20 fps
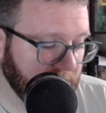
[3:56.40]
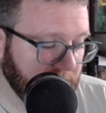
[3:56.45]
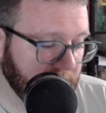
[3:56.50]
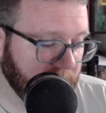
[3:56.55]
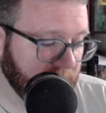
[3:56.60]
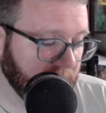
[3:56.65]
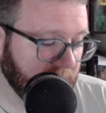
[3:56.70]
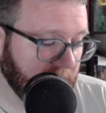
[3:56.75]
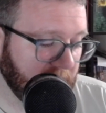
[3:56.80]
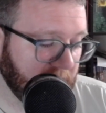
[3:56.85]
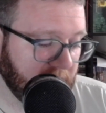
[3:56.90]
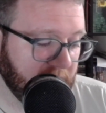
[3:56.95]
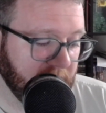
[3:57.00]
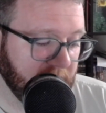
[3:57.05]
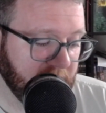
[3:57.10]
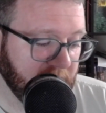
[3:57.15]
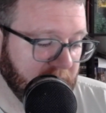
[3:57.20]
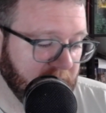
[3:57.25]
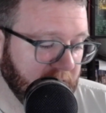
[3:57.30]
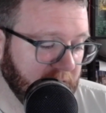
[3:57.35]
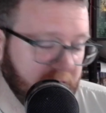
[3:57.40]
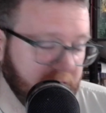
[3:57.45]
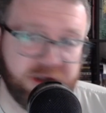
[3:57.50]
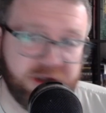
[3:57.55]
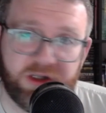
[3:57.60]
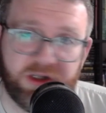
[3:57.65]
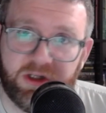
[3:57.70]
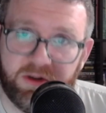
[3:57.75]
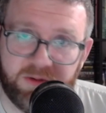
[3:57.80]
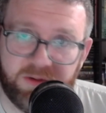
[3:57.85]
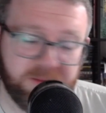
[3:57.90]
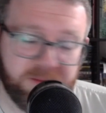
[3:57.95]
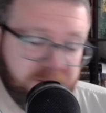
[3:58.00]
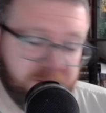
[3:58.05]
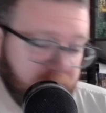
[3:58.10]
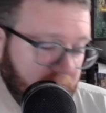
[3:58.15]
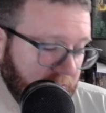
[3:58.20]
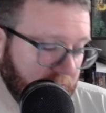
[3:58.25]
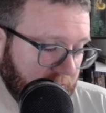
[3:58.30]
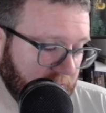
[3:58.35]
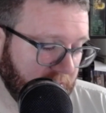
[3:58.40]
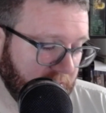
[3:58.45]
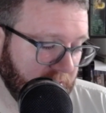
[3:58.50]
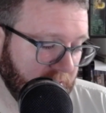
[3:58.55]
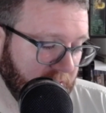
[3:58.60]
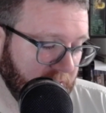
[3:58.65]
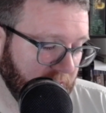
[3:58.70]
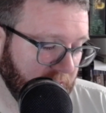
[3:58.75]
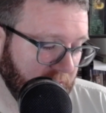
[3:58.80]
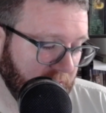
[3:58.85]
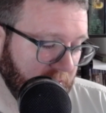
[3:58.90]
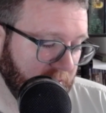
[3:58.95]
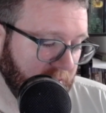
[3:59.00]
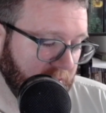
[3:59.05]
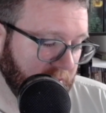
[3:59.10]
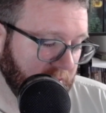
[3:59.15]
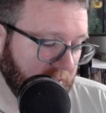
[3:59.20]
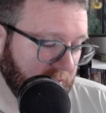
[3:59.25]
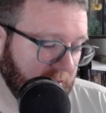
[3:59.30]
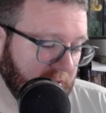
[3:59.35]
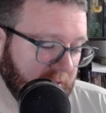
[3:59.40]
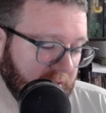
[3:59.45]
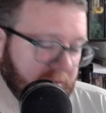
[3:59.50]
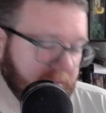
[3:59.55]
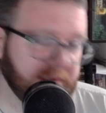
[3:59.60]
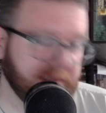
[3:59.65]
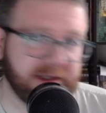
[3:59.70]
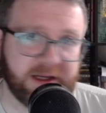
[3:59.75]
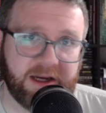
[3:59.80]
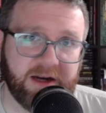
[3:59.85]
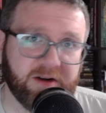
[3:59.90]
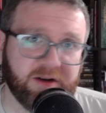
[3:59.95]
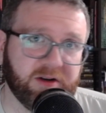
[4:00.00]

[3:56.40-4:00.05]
like 2 in book, because of character